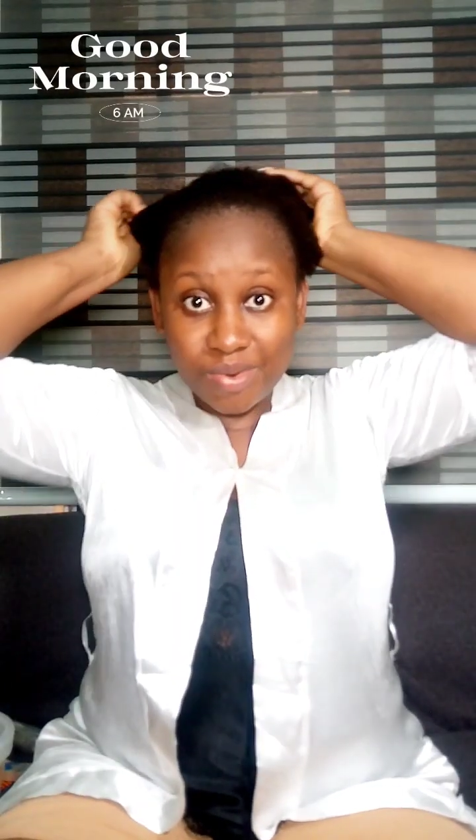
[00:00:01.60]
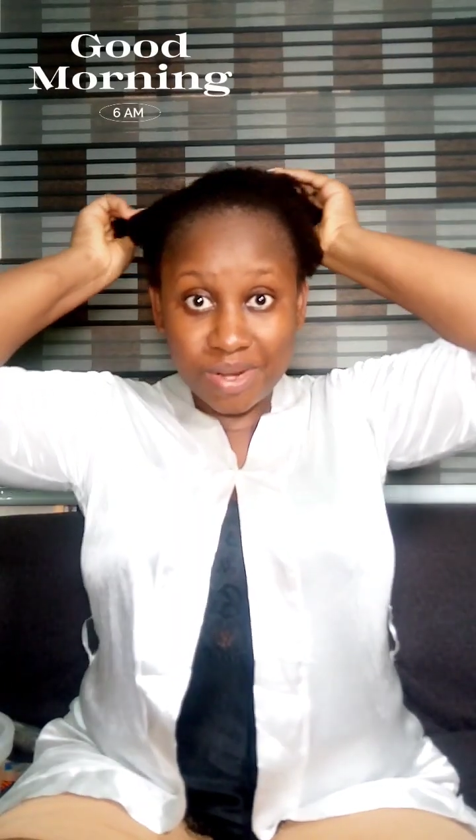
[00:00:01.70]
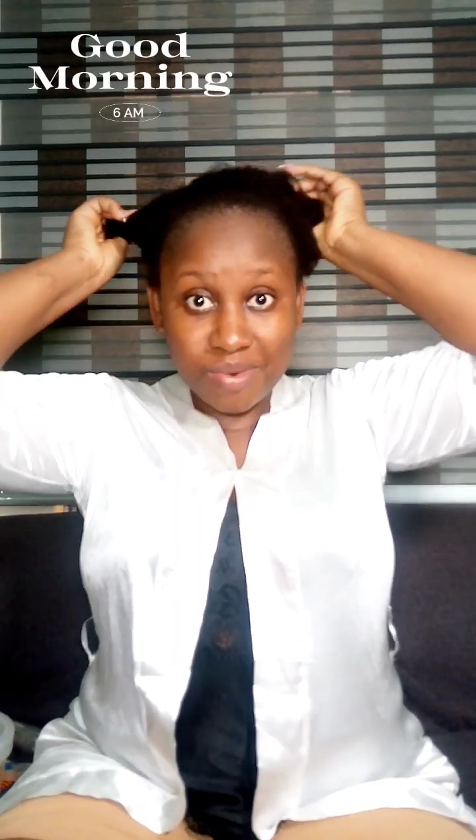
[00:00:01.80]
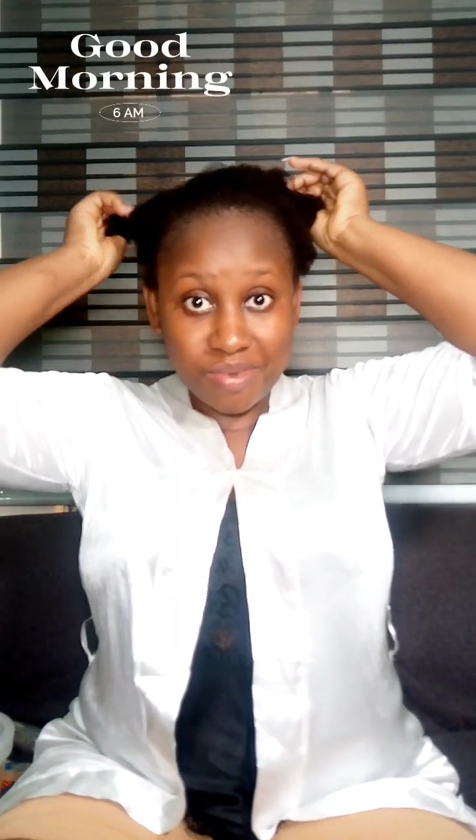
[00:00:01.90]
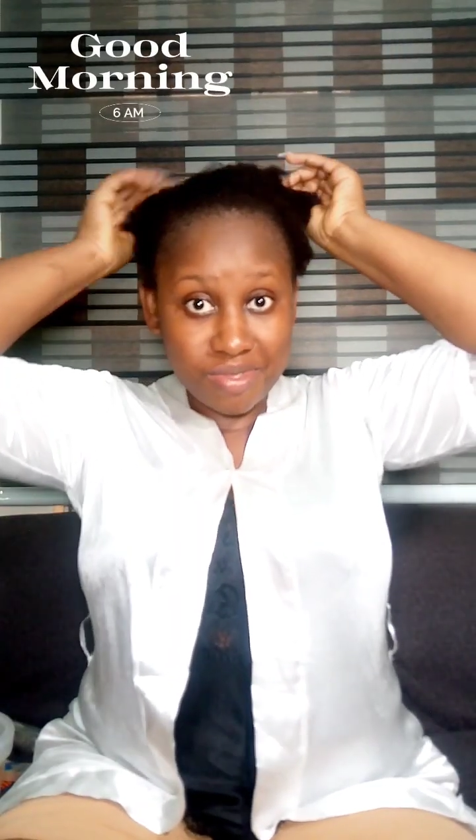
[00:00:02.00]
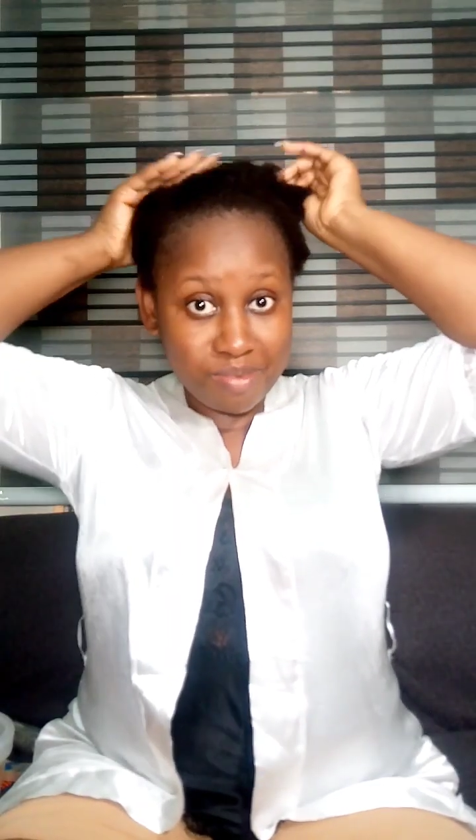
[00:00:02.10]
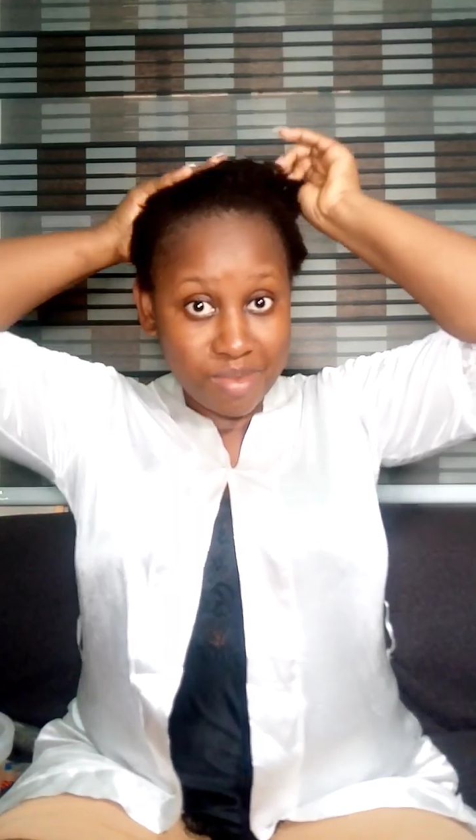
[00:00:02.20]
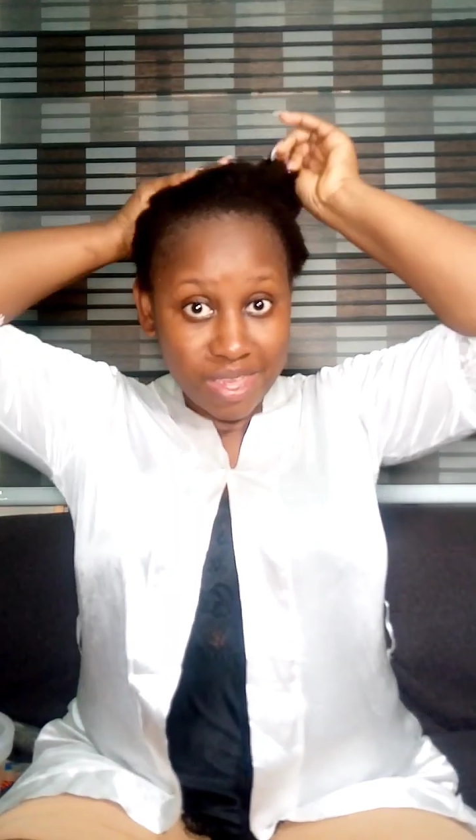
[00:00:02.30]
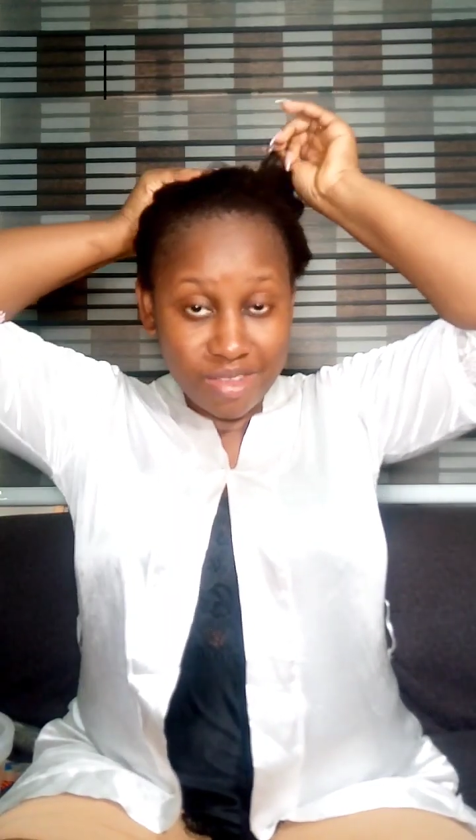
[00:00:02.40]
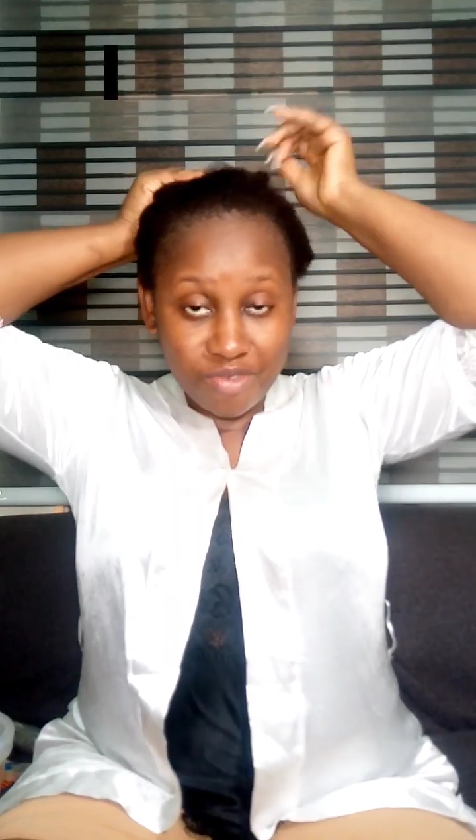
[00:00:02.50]
Get ready
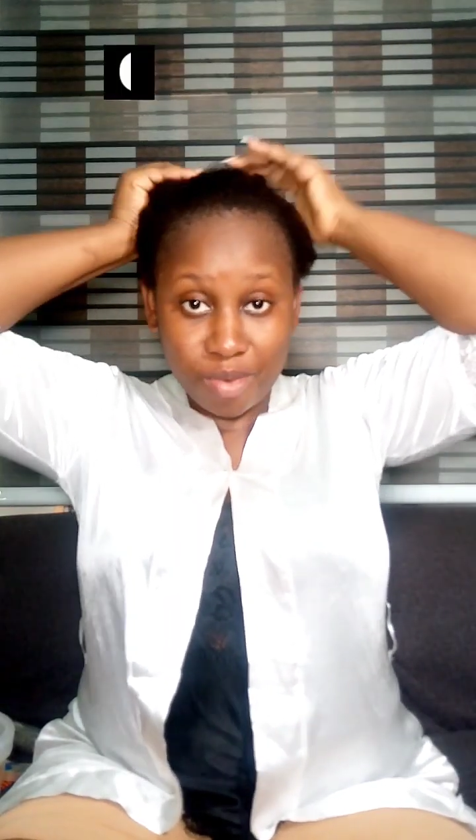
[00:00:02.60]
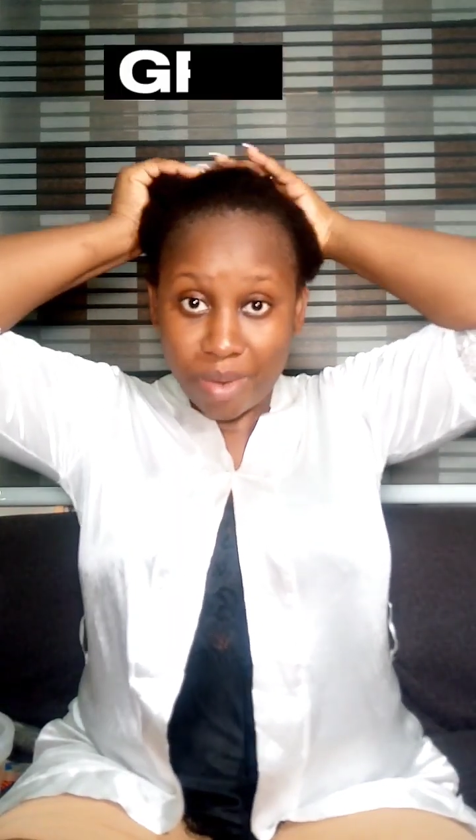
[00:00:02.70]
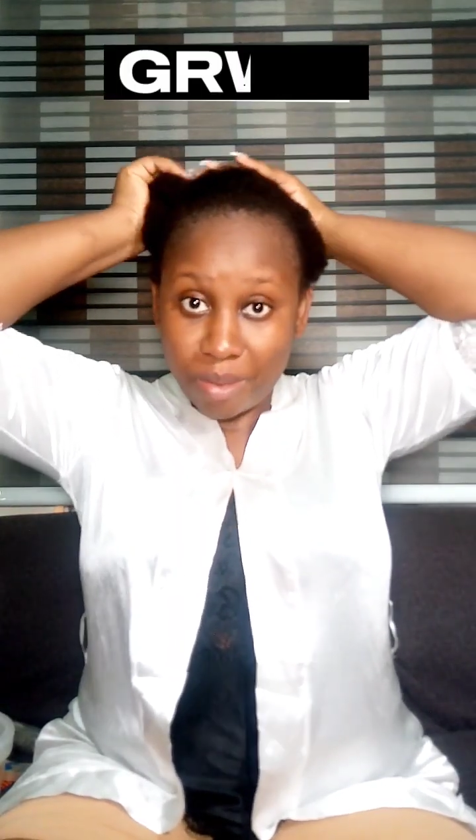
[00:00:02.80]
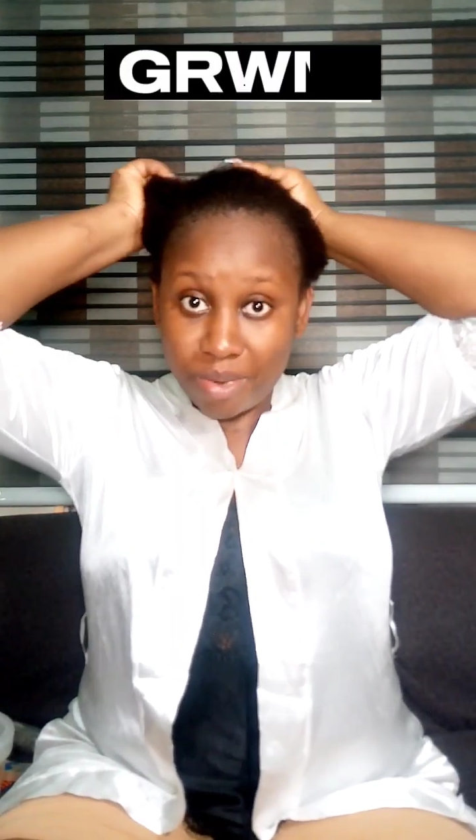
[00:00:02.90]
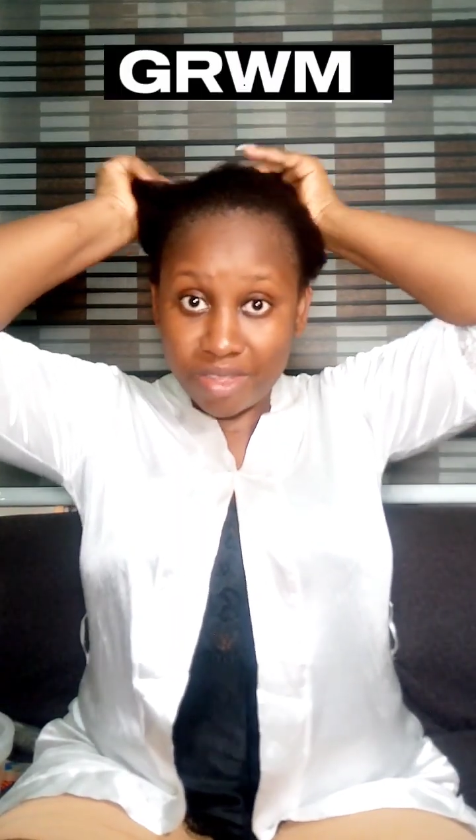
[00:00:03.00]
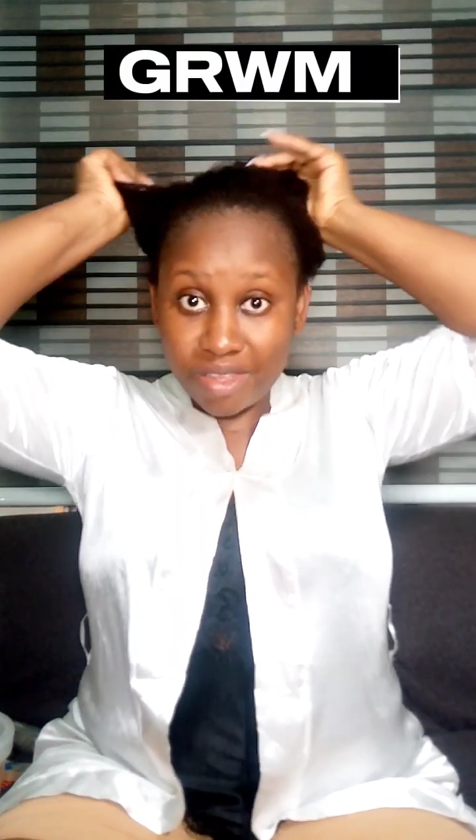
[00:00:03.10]
with me for